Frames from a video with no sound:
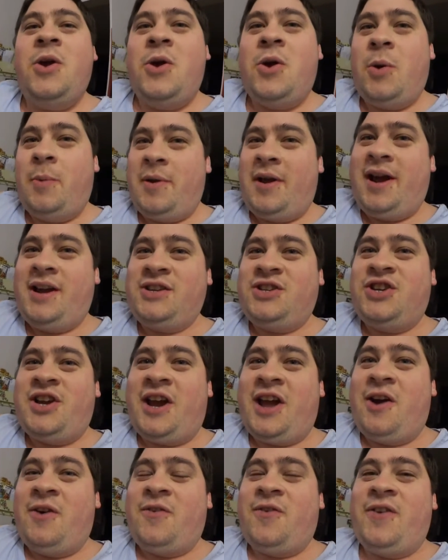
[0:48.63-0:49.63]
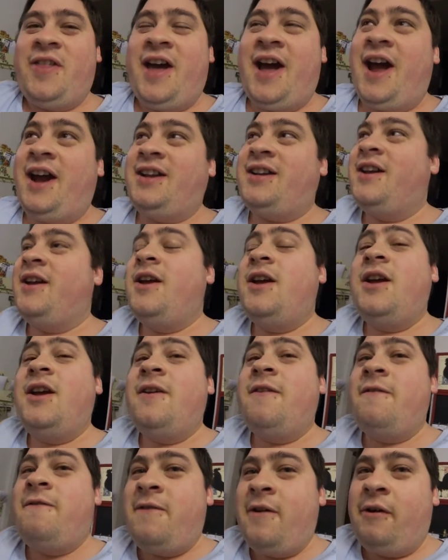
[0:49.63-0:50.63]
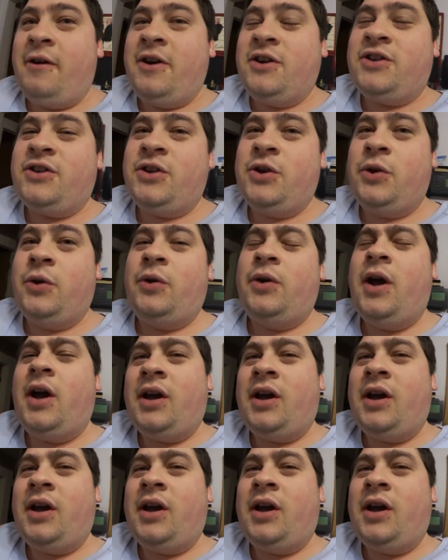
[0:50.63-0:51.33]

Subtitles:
Hope you guys check out for that. Very soon,